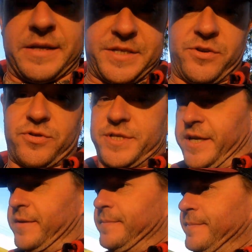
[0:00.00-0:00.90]
that's
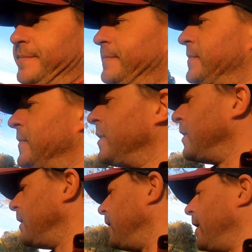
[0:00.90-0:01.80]
interesting.
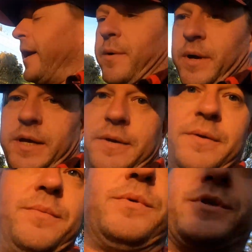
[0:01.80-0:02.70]
Anyway,
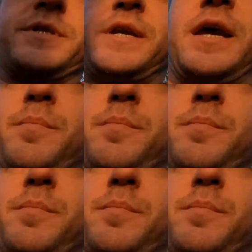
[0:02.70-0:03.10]
we'll just